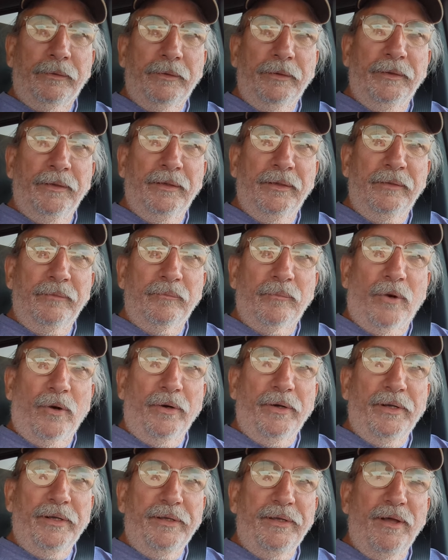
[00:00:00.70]
Good
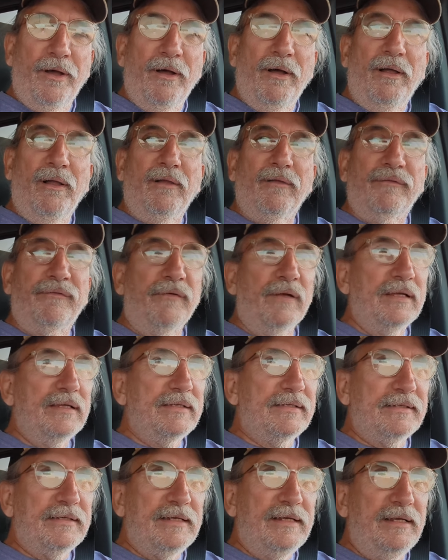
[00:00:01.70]
morning, y'all.
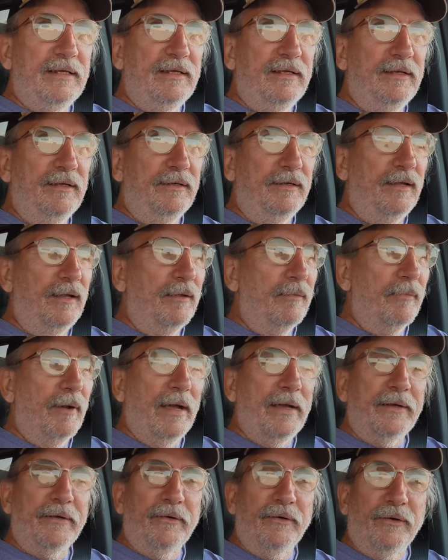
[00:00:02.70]
Fuzzy
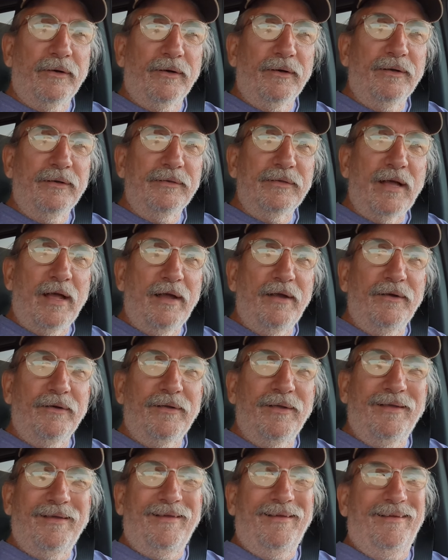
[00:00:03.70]
biker,
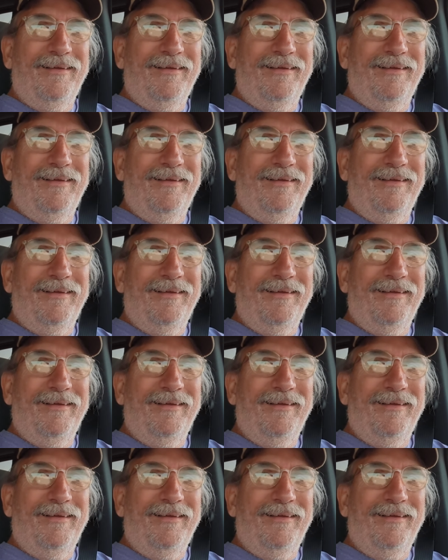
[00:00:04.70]
tired.